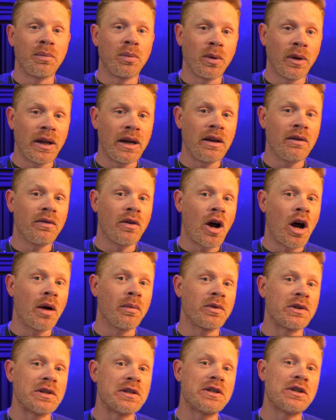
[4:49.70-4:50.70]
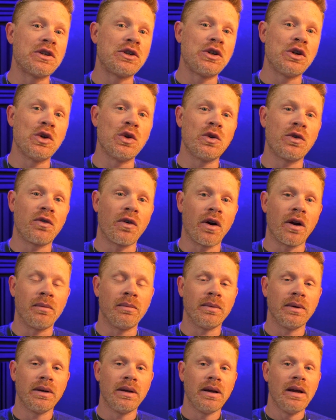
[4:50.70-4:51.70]
plenty of options to choose from.
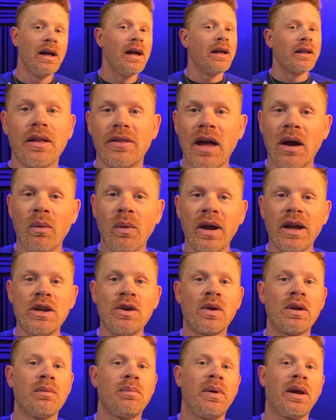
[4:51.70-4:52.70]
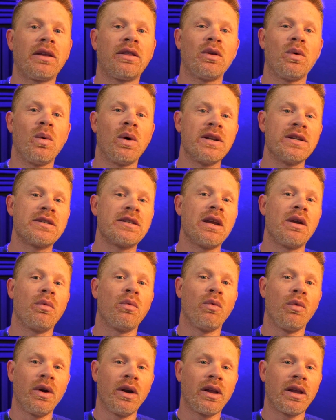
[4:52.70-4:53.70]
That way you can pick the ones that
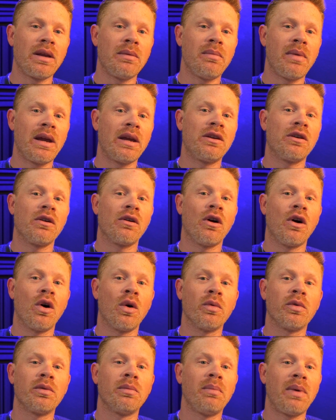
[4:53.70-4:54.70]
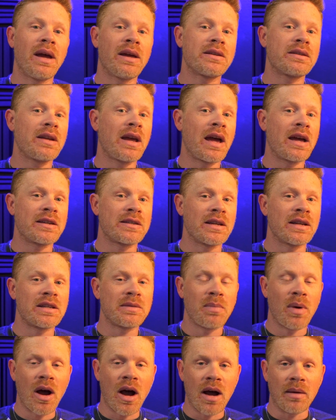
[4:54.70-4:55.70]
really make your home's best assets
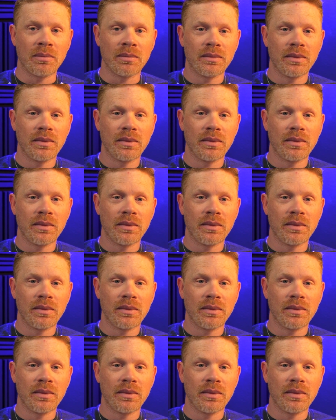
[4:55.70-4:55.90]
pop.